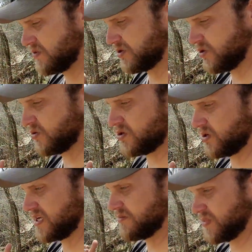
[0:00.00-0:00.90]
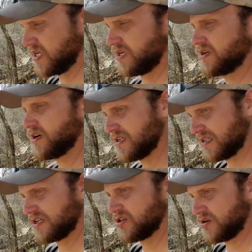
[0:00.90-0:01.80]
with a dozer and a mini,
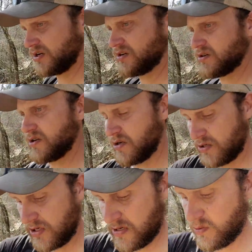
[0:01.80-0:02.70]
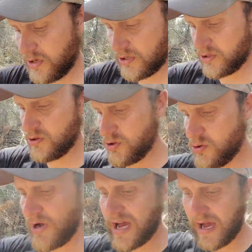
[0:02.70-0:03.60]
unless you're in hill country. What do you
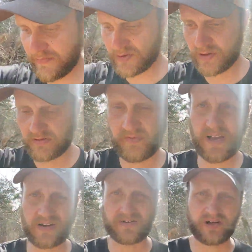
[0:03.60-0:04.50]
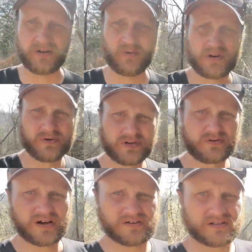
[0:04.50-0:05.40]
do after the fact, right? What do we
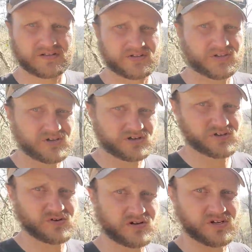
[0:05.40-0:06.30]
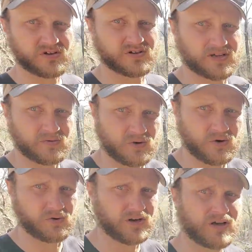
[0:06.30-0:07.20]
do after this is done so it doesn't look like a
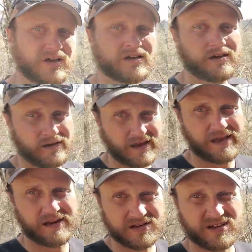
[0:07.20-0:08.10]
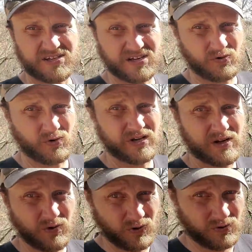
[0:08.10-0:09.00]
road? And it doesn't
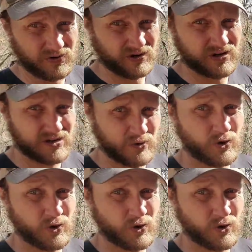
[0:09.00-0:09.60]
erode, right? The